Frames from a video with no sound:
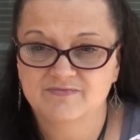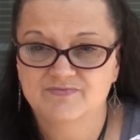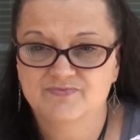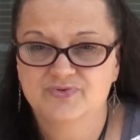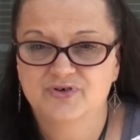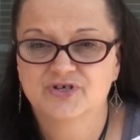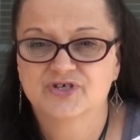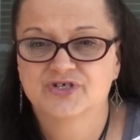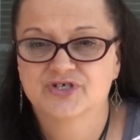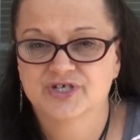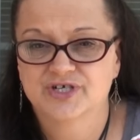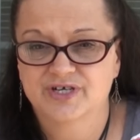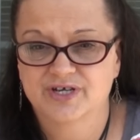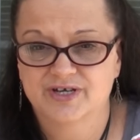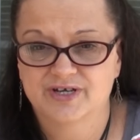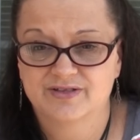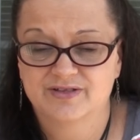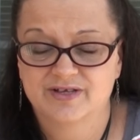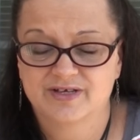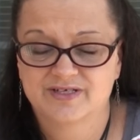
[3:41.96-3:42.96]
pushing
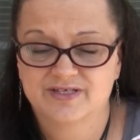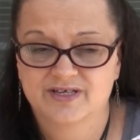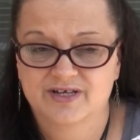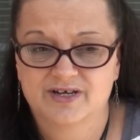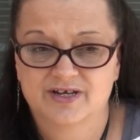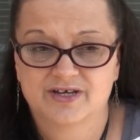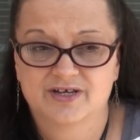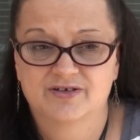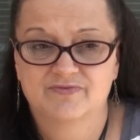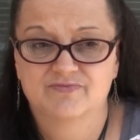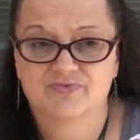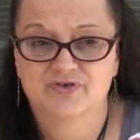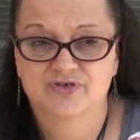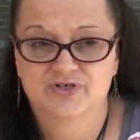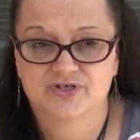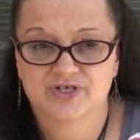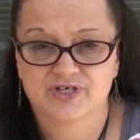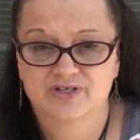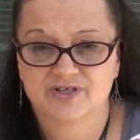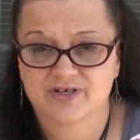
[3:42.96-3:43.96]
it. They said I can
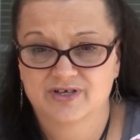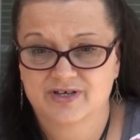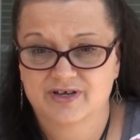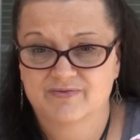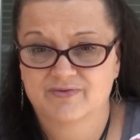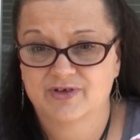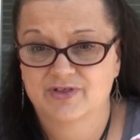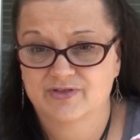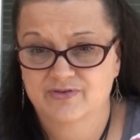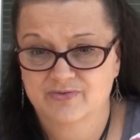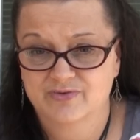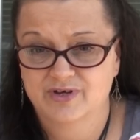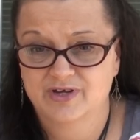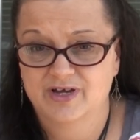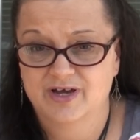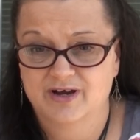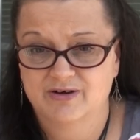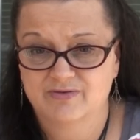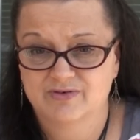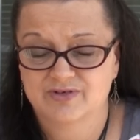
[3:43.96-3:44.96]
push it like every three
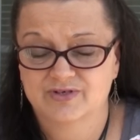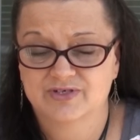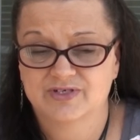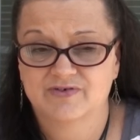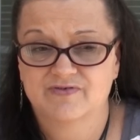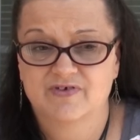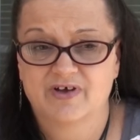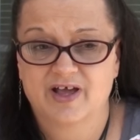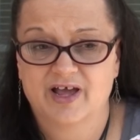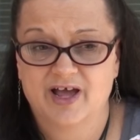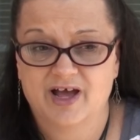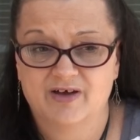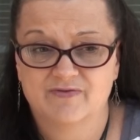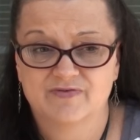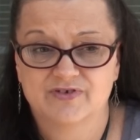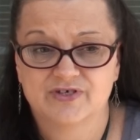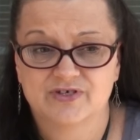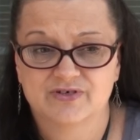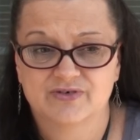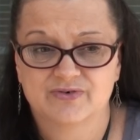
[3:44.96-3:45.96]
hours if I
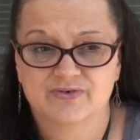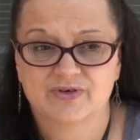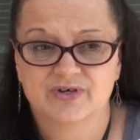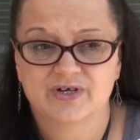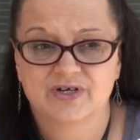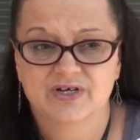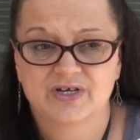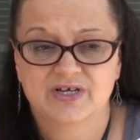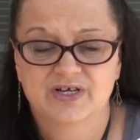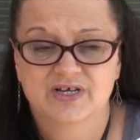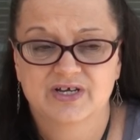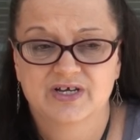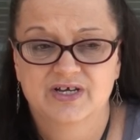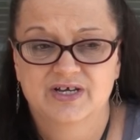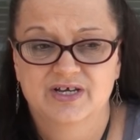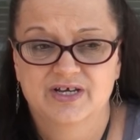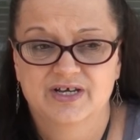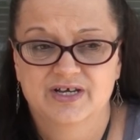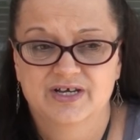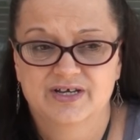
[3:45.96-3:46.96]
have to,
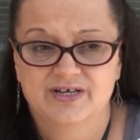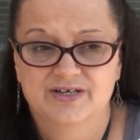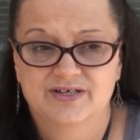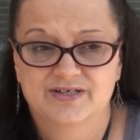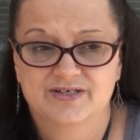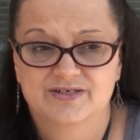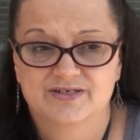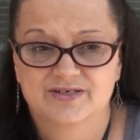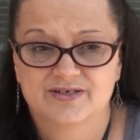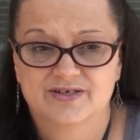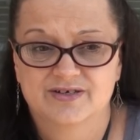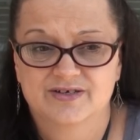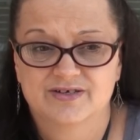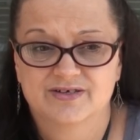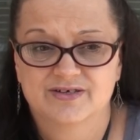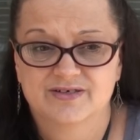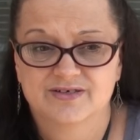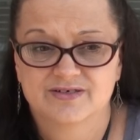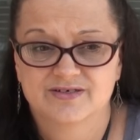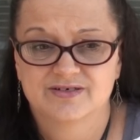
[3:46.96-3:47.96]
and uh,
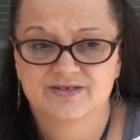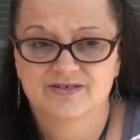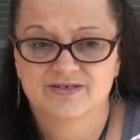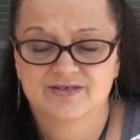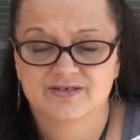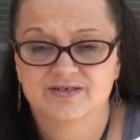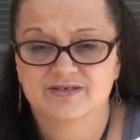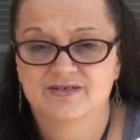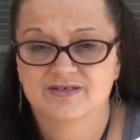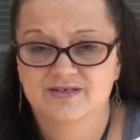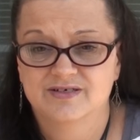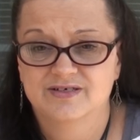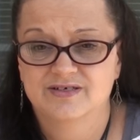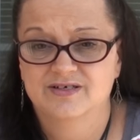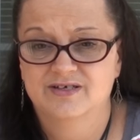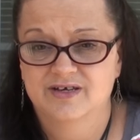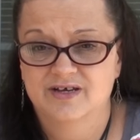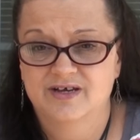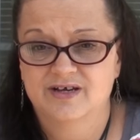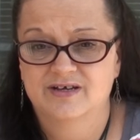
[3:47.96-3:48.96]

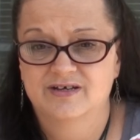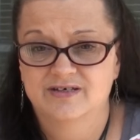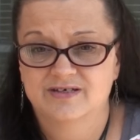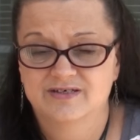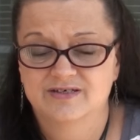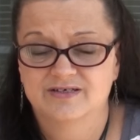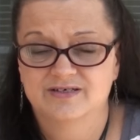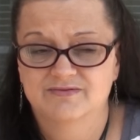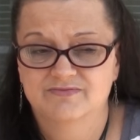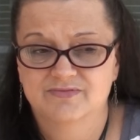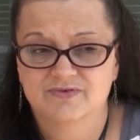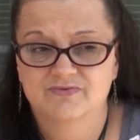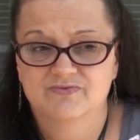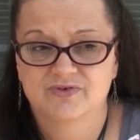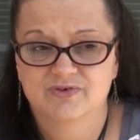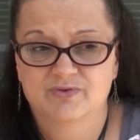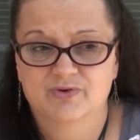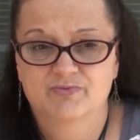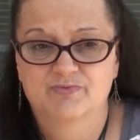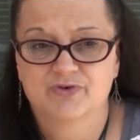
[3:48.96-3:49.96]
yeah, it,
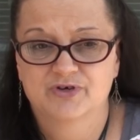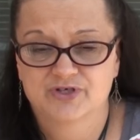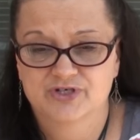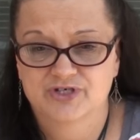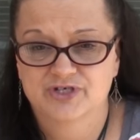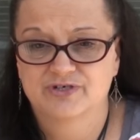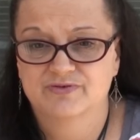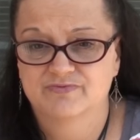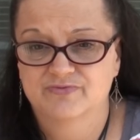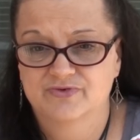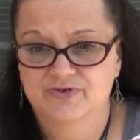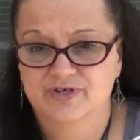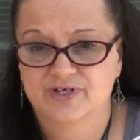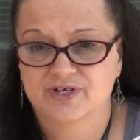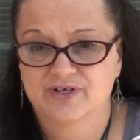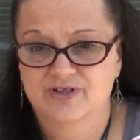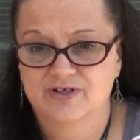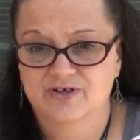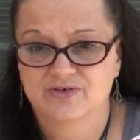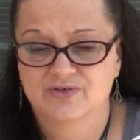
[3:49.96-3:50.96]
we were pushing them pretty
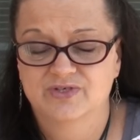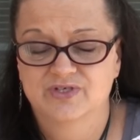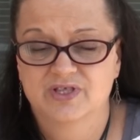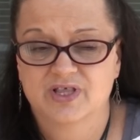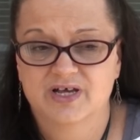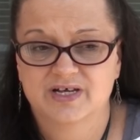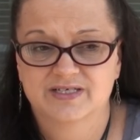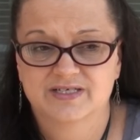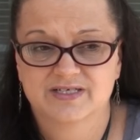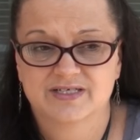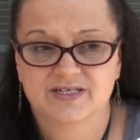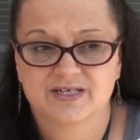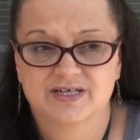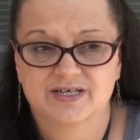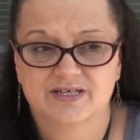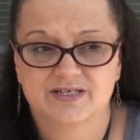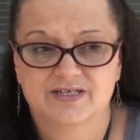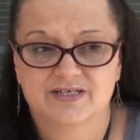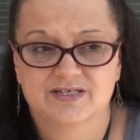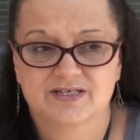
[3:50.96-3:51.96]
close last
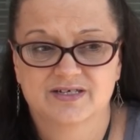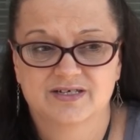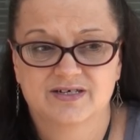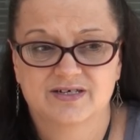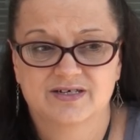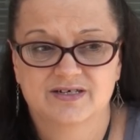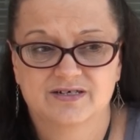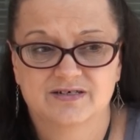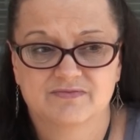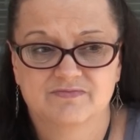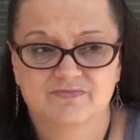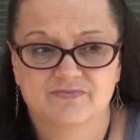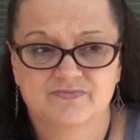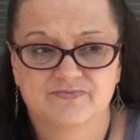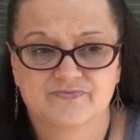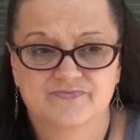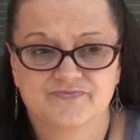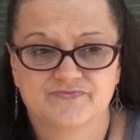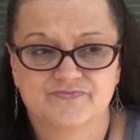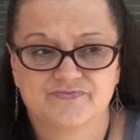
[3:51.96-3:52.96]
night. Um,
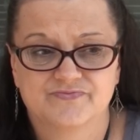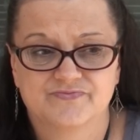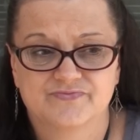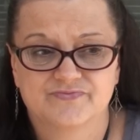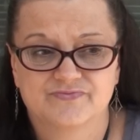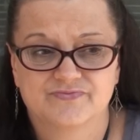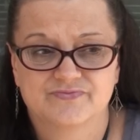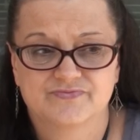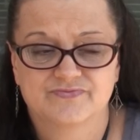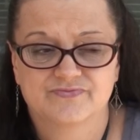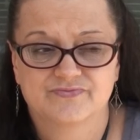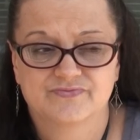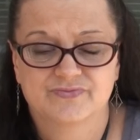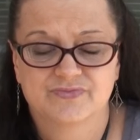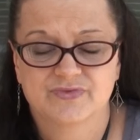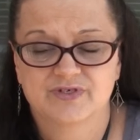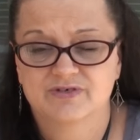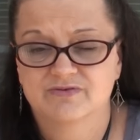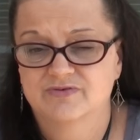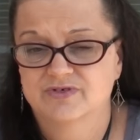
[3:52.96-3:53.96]

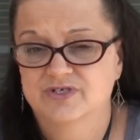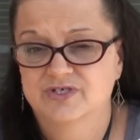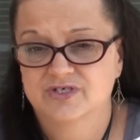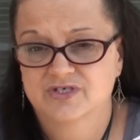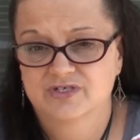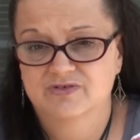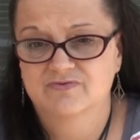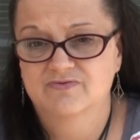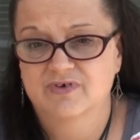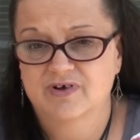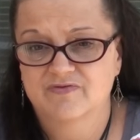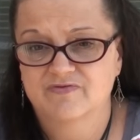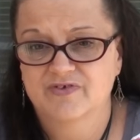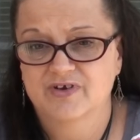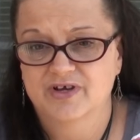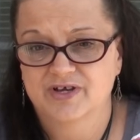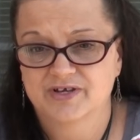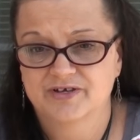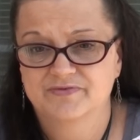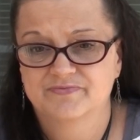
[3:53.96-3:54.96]
it was just a rough
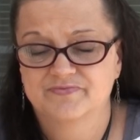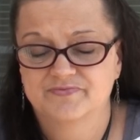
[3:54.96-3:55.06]
night.